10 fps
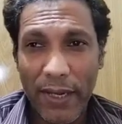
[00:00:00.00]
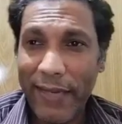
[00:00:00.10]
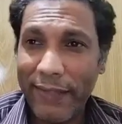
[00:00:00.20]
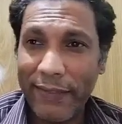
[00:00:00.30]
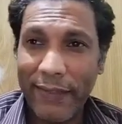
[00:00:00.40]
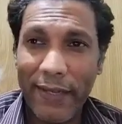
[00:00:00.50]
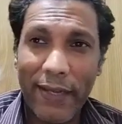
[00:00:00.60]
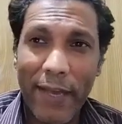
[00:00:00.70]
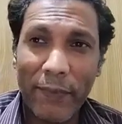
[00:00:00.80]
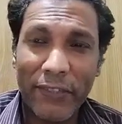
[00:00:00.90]
And
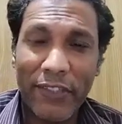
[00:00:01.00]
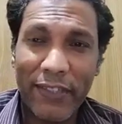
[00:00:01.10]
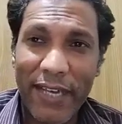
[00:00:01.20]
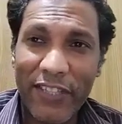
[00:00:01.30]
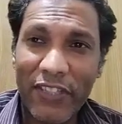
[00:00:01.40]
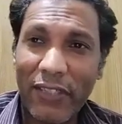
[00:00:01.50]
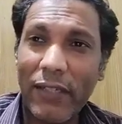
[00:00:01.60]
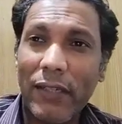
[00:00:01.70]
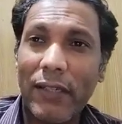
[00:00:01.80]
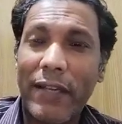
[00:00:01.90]
Amnesty
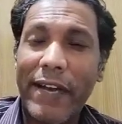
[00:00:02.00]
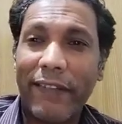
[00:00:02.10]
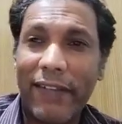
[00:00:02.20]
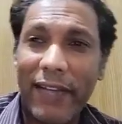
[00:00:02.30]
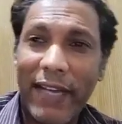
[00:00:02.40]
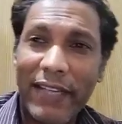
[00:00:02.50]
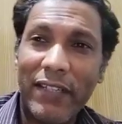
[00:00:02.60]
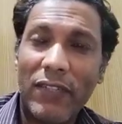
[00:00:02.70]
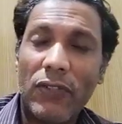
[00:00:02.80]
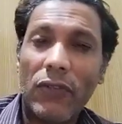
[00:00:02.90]
International had
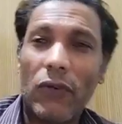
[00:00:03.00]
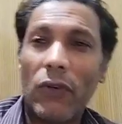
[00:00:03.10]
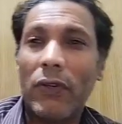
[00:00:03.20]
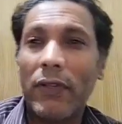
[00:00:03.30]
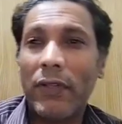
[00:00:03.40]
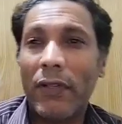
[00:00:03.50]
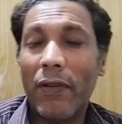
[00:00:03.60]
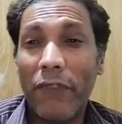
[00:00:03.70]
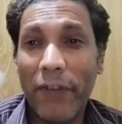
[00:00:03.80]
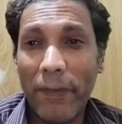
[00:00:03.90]
relied on
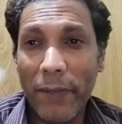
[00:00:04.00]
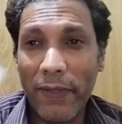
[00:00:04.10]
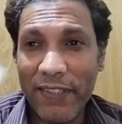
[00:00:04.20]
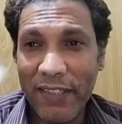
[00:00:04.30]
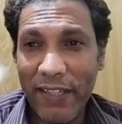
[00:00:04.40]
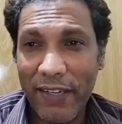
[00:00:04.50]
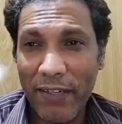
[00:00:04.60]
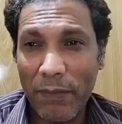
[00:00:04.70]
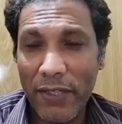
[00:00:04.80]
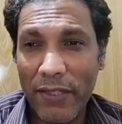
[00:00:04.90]
verbal
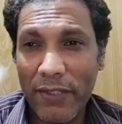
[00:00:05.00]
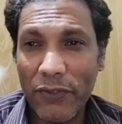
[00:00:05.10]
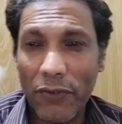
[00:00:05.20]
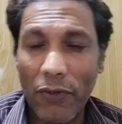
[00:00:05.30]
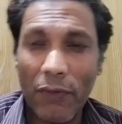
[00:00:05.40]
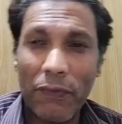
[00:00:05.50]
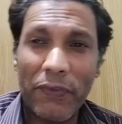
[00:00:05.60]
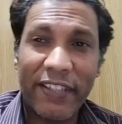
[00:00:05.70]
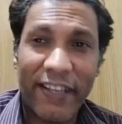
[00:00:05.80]
statements of